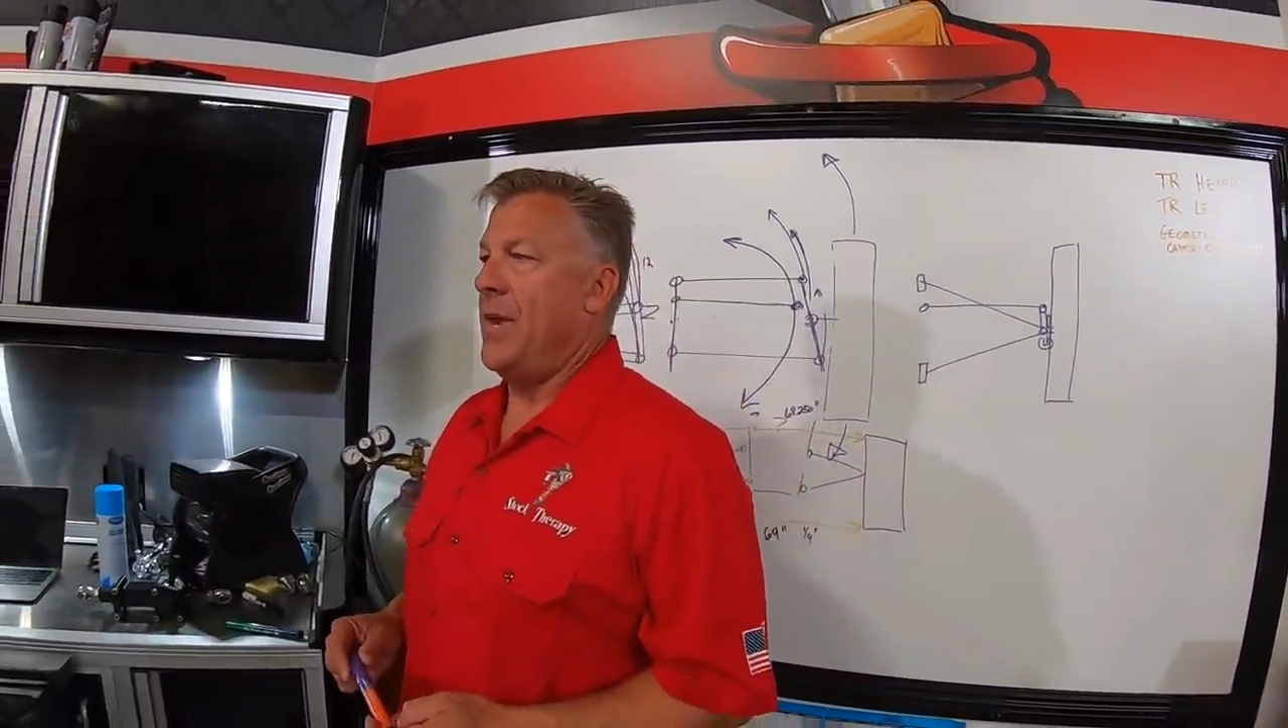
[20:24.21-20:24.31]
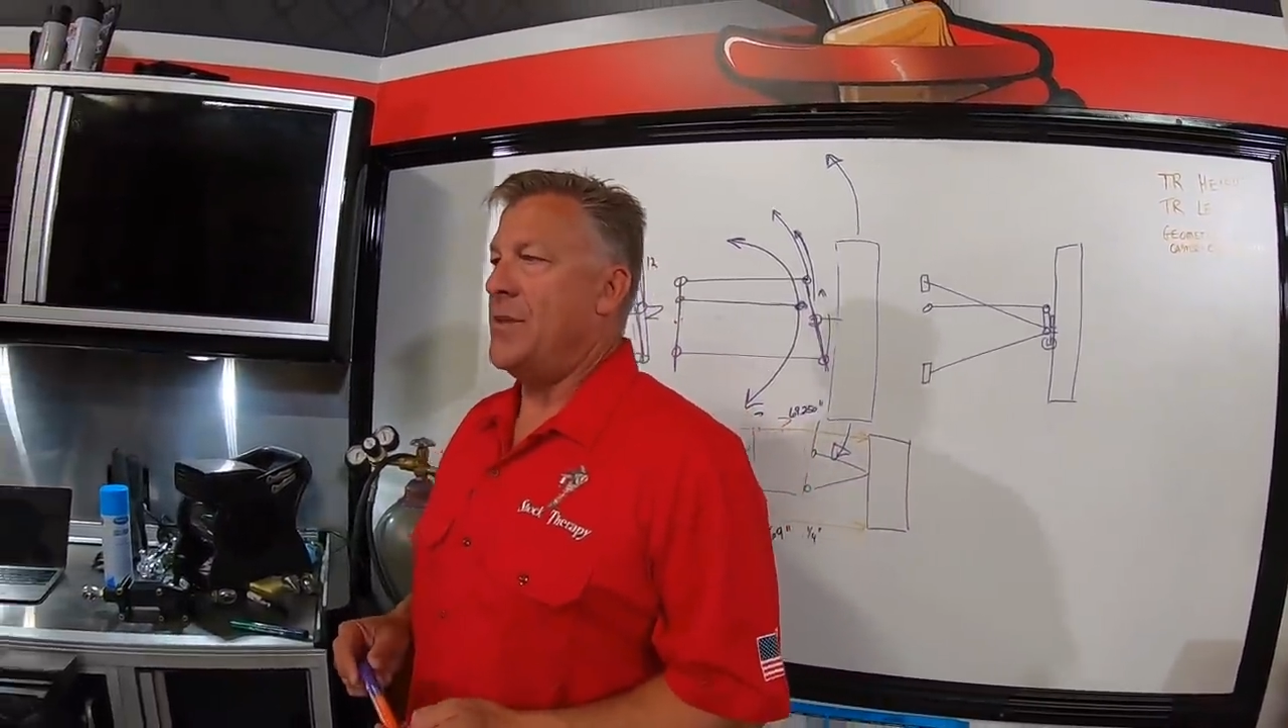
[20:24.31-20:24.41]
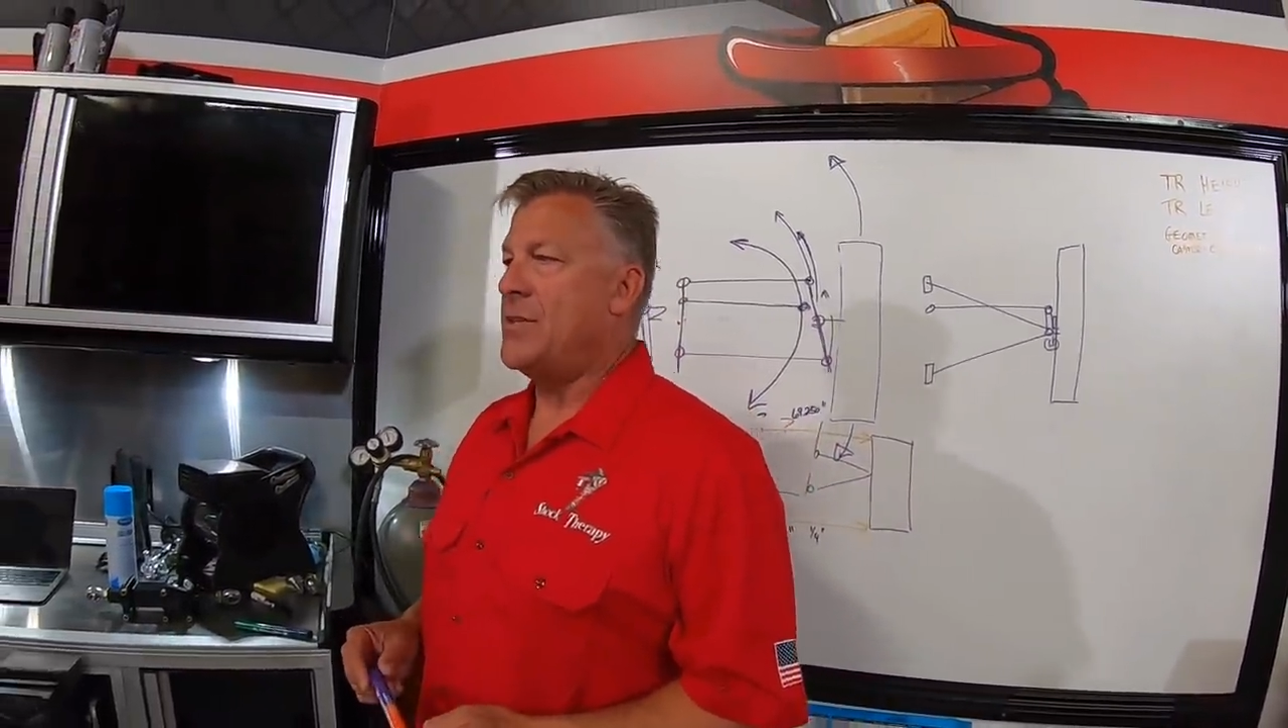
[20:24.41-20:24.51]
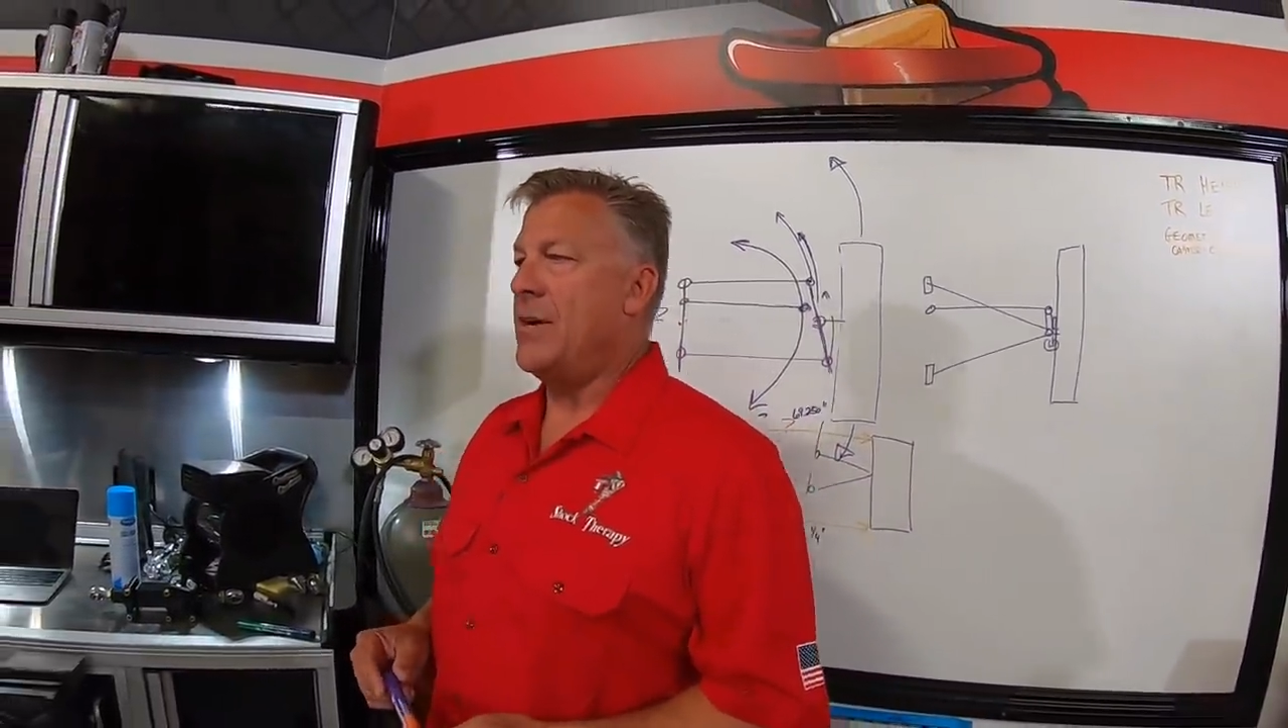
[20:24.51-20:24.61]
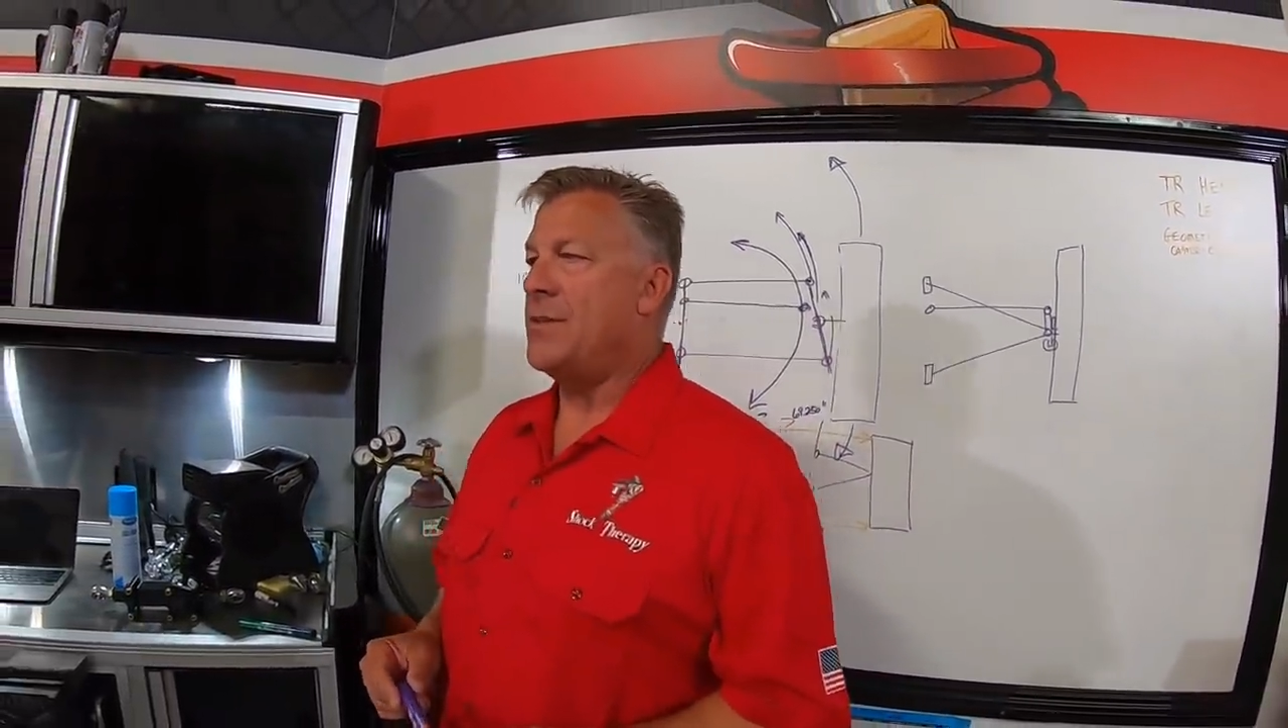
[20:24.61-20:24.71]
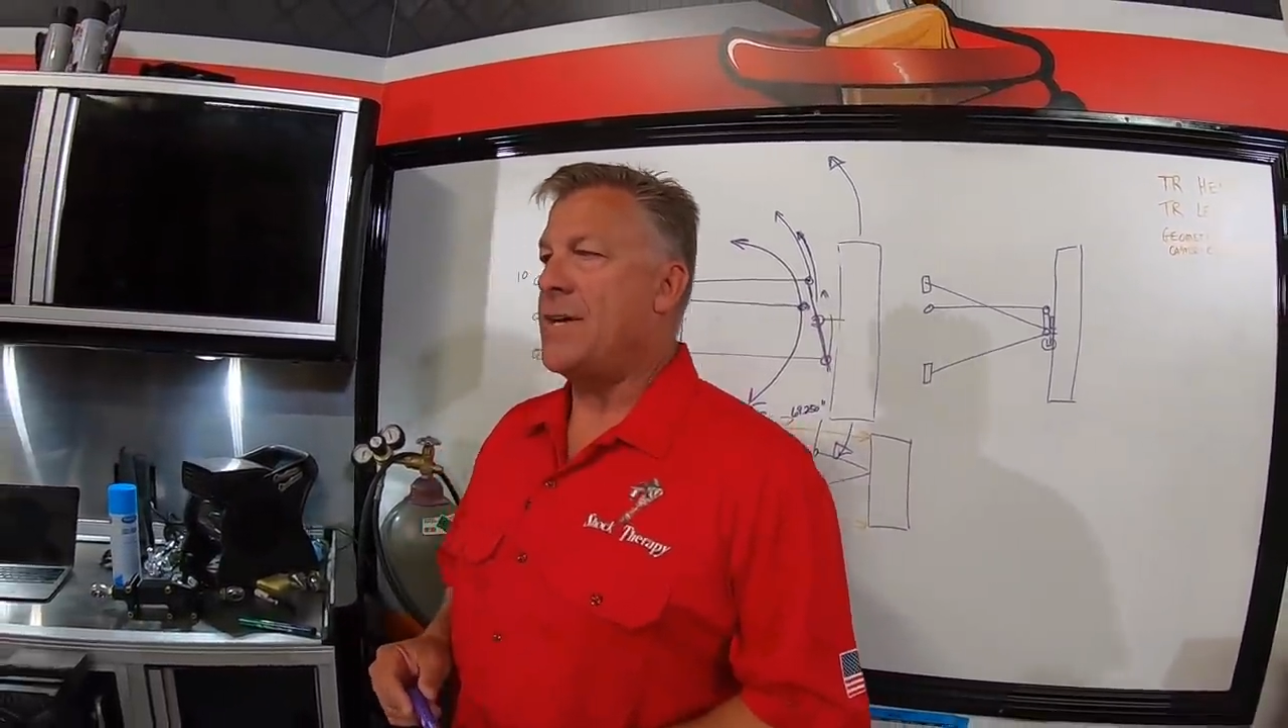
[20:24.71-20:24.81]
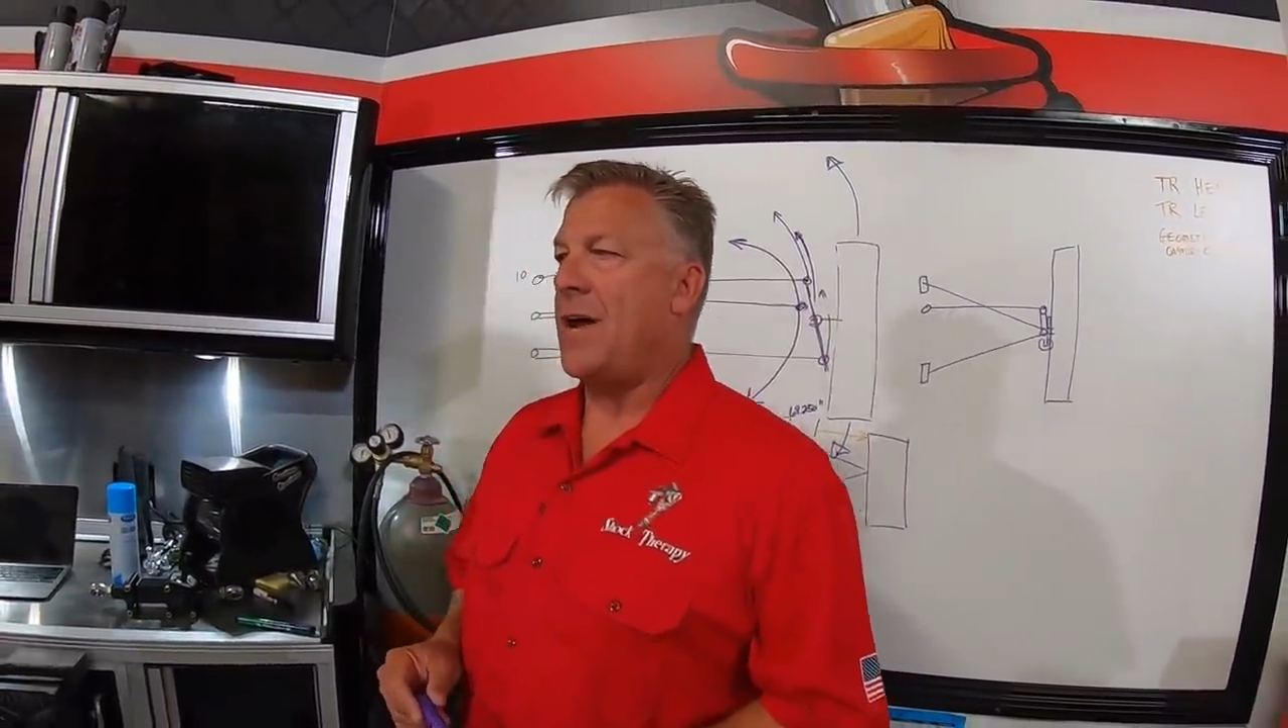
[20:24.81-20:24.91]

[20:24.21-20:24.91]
the engineers